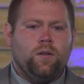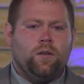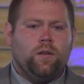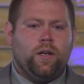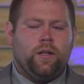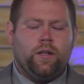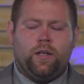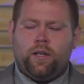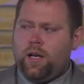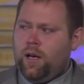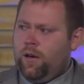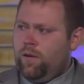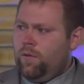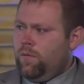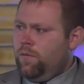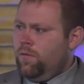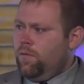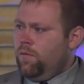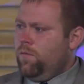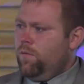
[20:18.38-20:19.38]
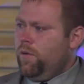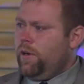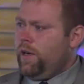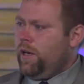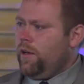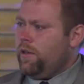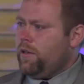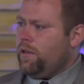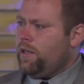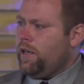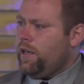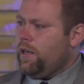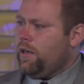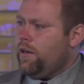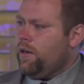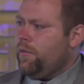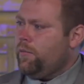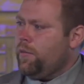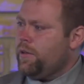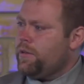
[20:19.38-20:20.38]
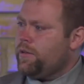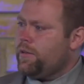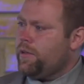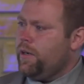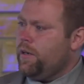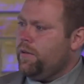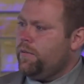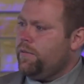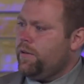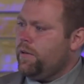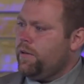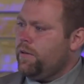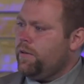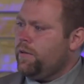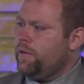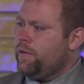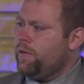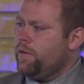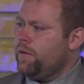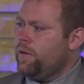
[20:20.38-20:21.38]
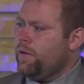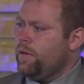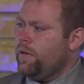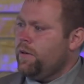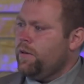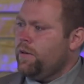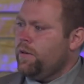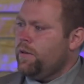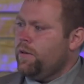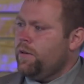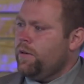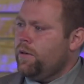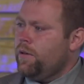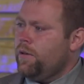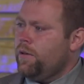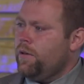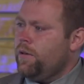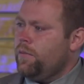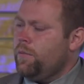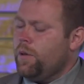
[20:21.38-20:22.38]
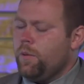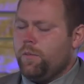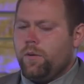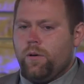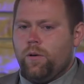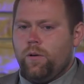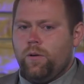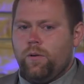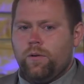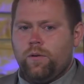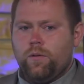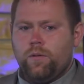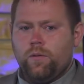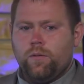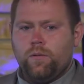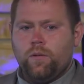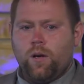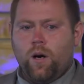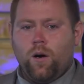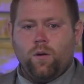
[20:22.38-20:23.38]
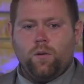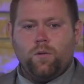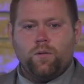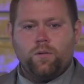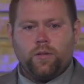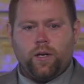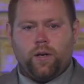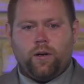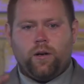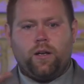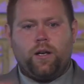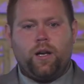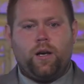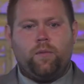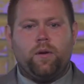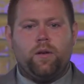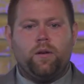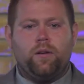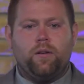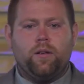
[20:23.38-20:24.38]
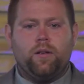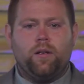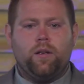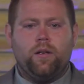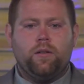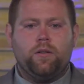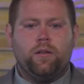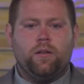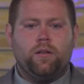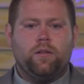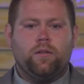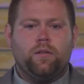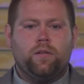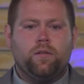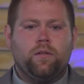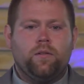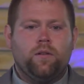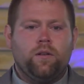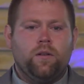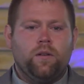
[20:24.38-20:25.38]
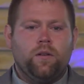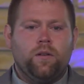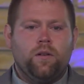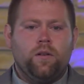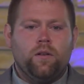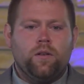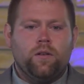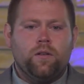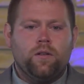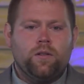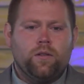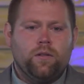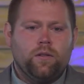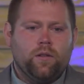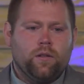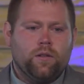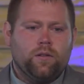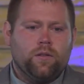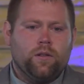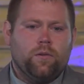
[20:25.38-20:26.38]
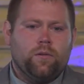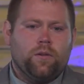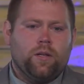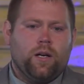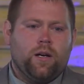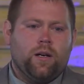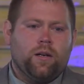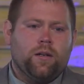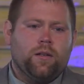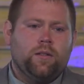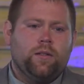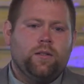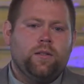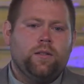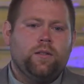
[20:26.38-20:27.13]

And then I went out to take care of my stuff, and remember who? Oh, Sarah came into the kitchen. She looked so tired,